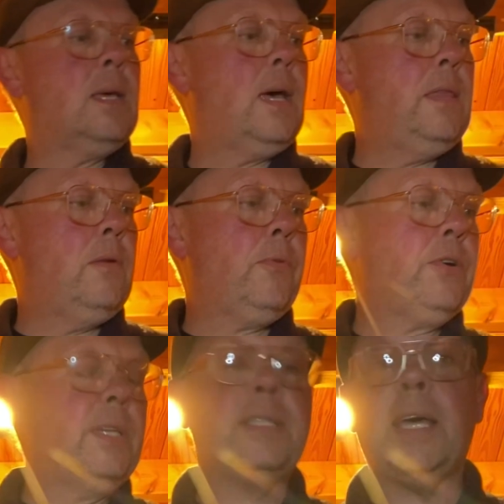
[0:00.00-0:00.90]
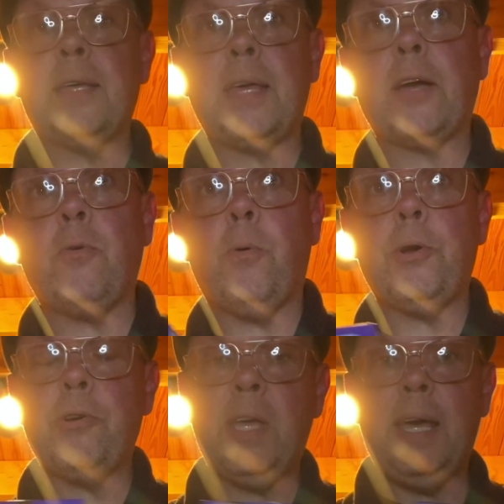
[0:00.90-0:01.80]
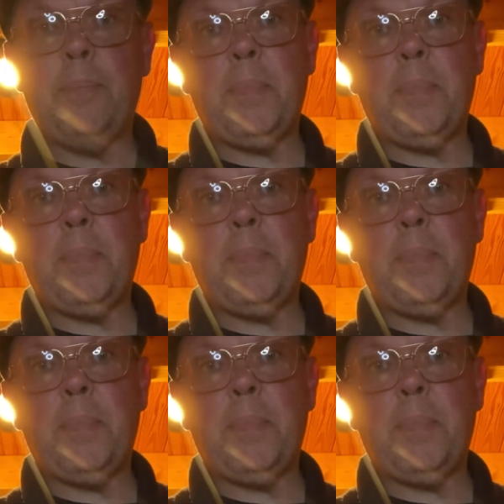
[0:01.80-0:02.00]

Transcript: And then we're going to take that 1/4 cup